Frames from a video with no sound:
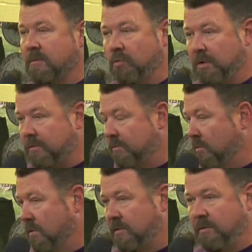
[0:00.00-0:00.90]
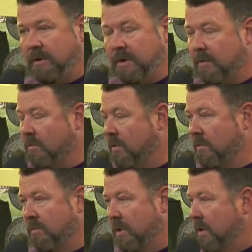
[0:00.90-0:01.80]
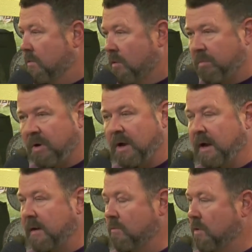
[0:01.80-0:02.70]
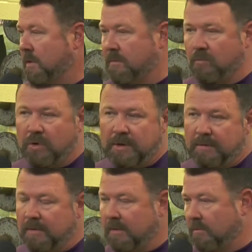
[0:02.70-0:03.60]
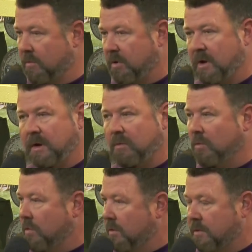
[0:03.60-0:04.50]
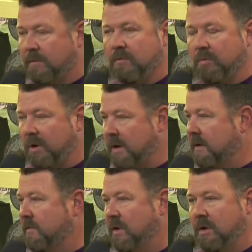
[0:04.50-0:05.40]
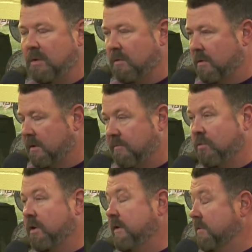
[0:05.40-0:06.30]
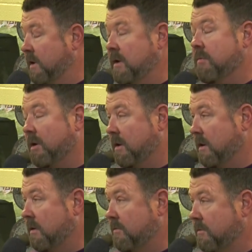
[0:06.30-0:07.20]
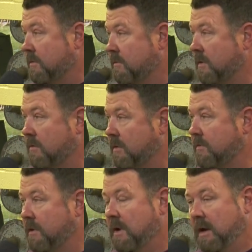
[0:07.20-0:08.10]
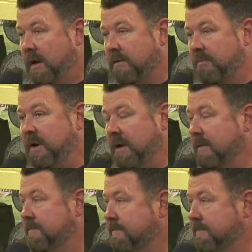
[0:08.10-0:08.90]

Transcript: and who we're playing, what if we're playing a 1 or if we're playing a 2 or if we're even in the playoffs. So it's big.